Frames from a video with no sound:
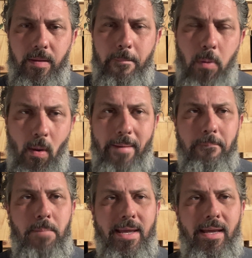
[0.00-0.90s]

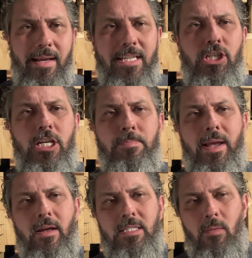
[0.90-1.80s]
Point being is, just
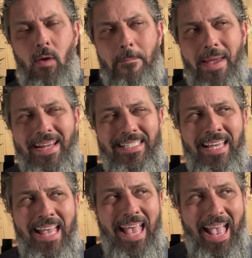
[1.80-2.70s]
because someone makes
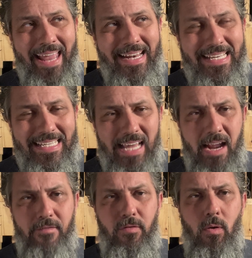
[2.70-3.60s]
an
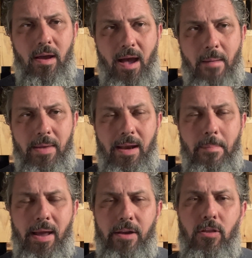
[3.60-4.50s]
insightful comment
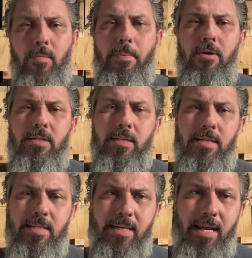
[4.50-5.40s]
about another
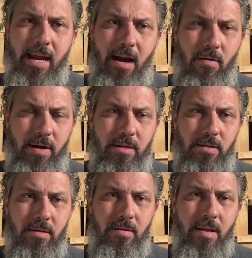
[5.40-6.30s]
person's
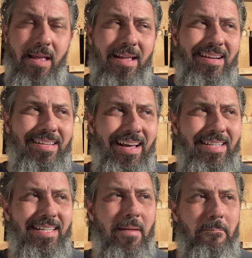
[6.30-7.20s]
character doesn't